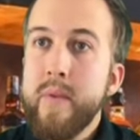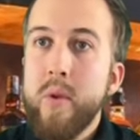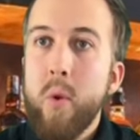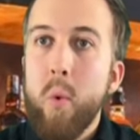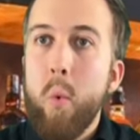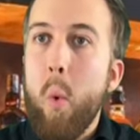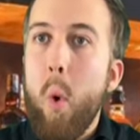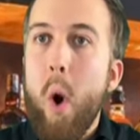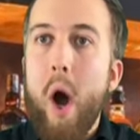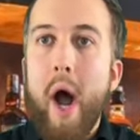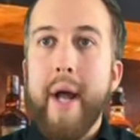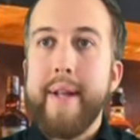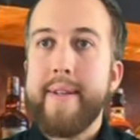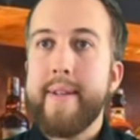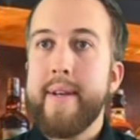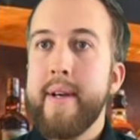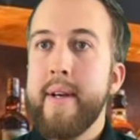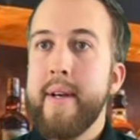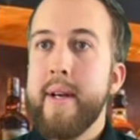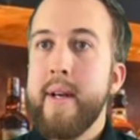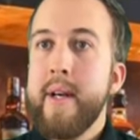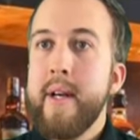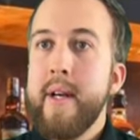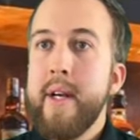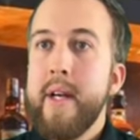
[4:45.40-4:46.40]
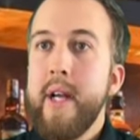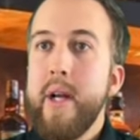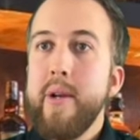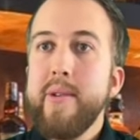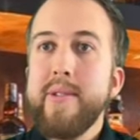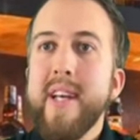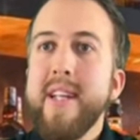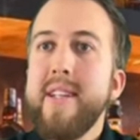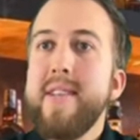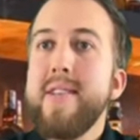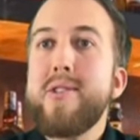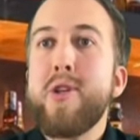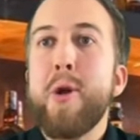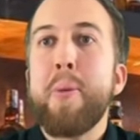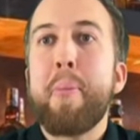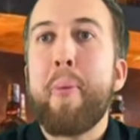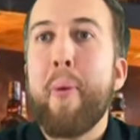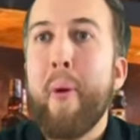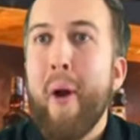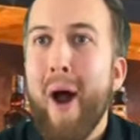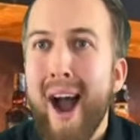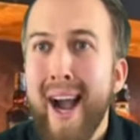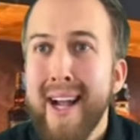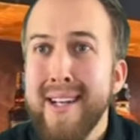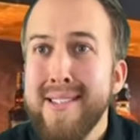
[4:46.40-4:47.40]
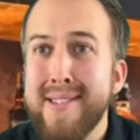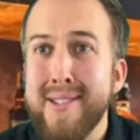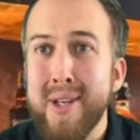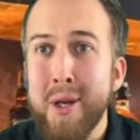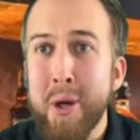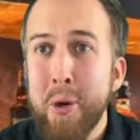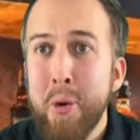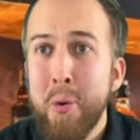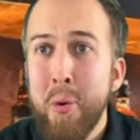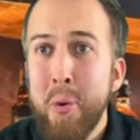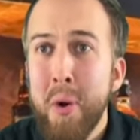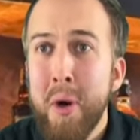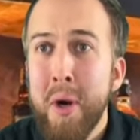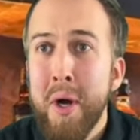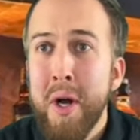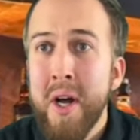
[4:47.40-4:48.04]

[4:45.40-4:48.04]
What? You said to surprise you.